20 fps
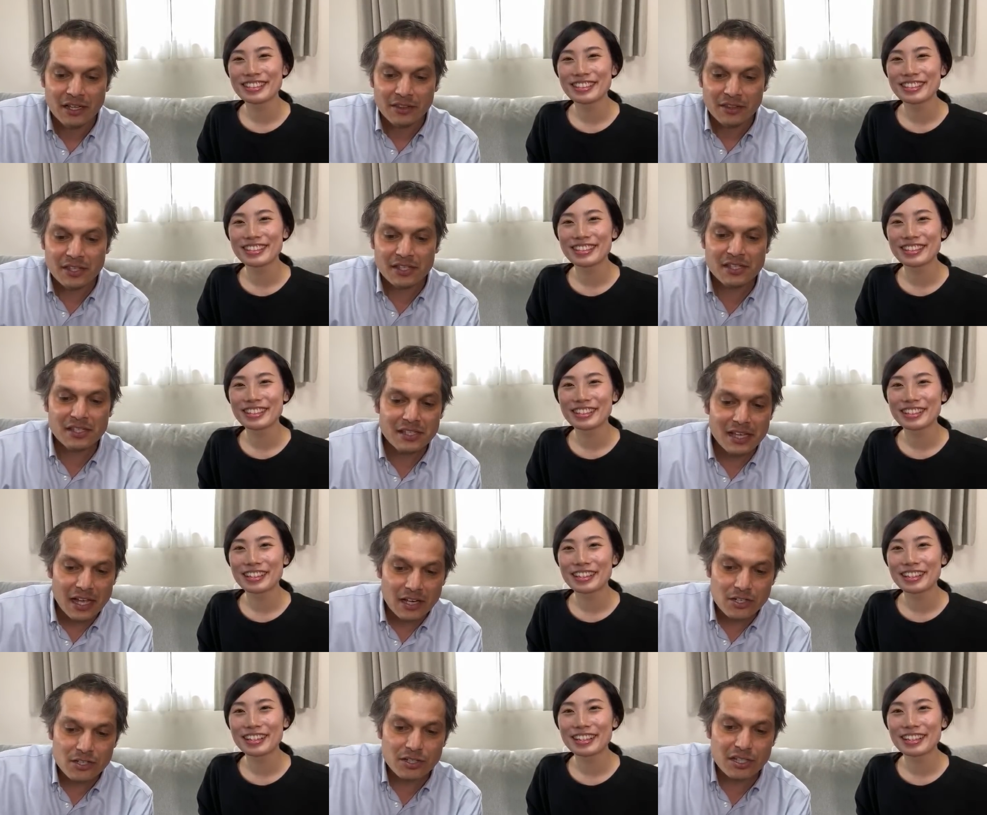Speaker 1: This is
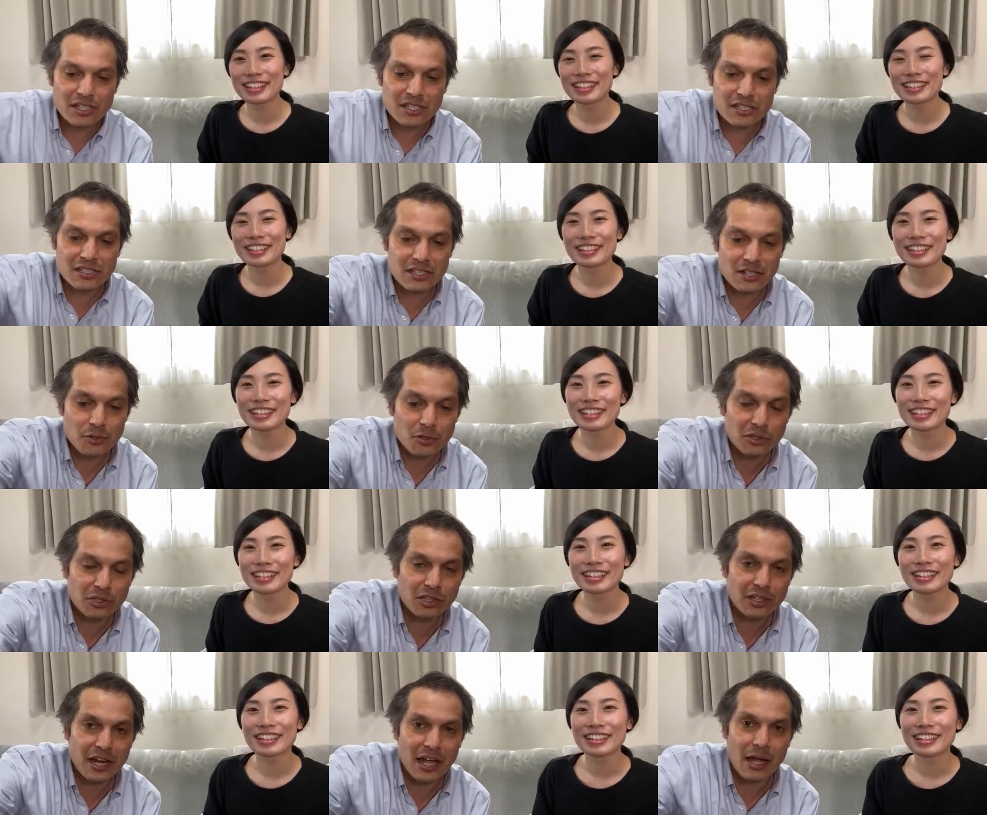actually
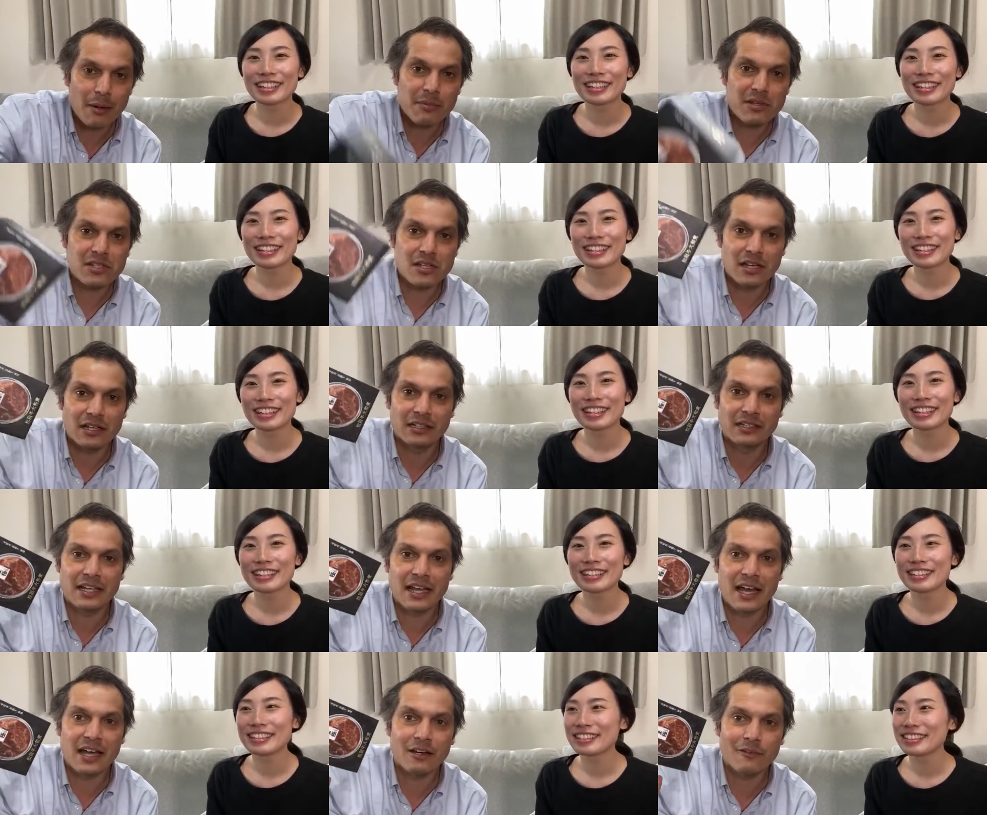sold on Amazon,
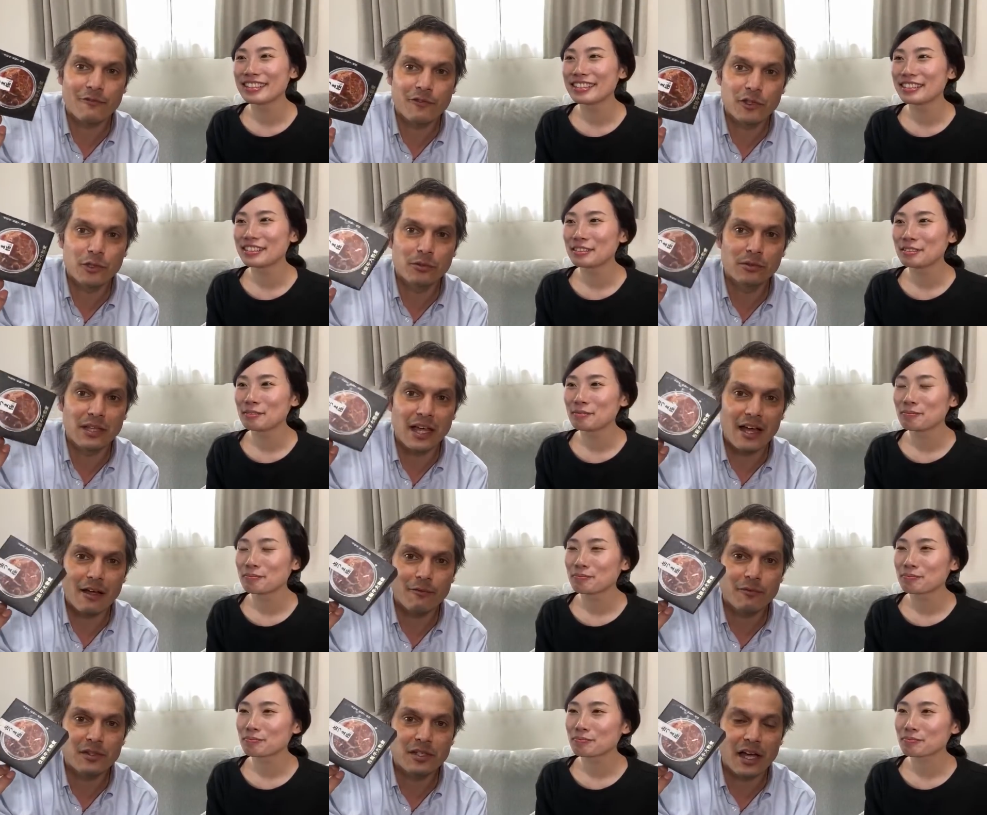and they had a few
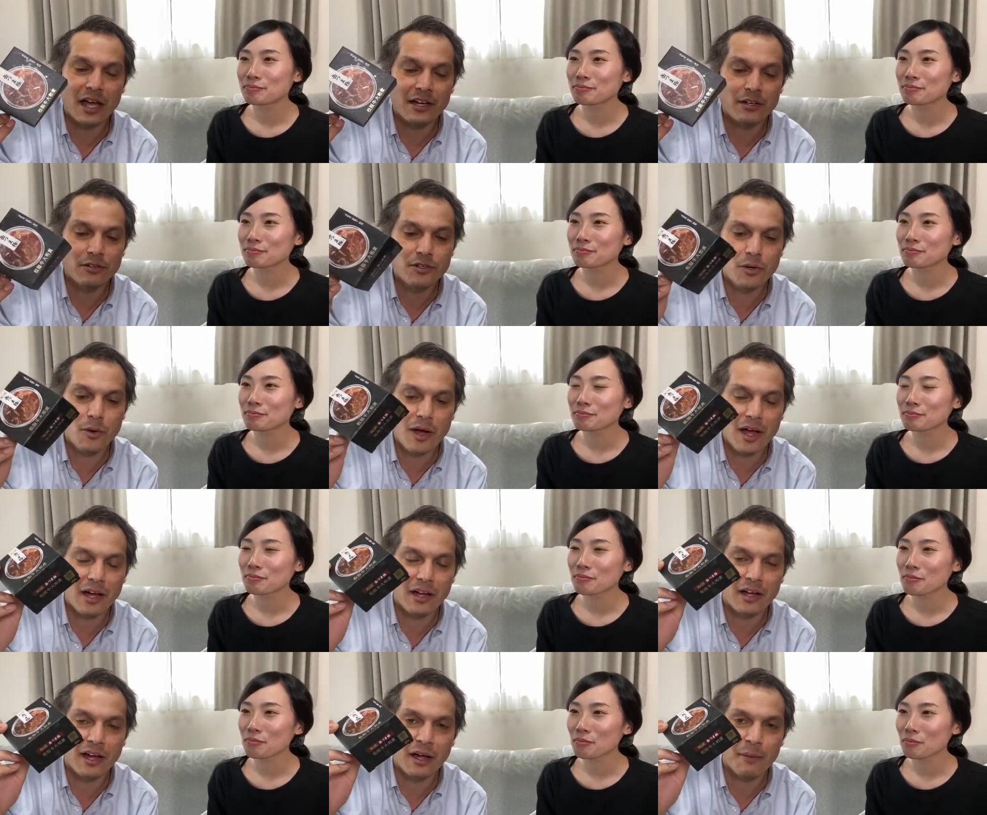left. I don't know
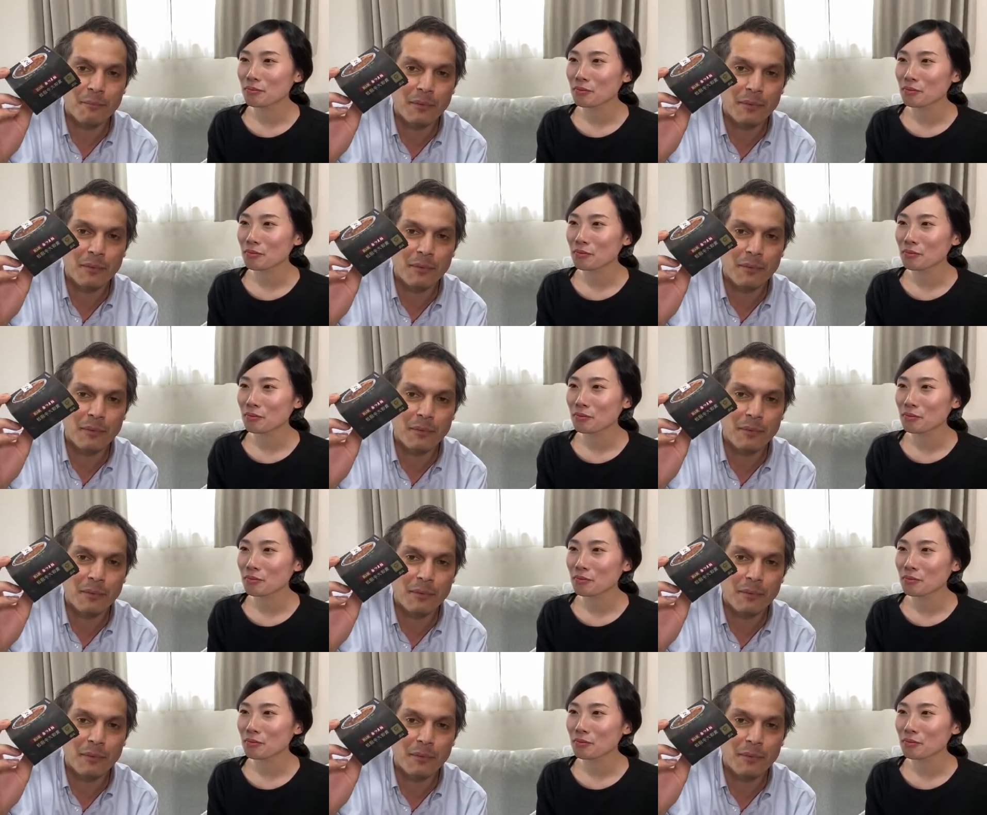how.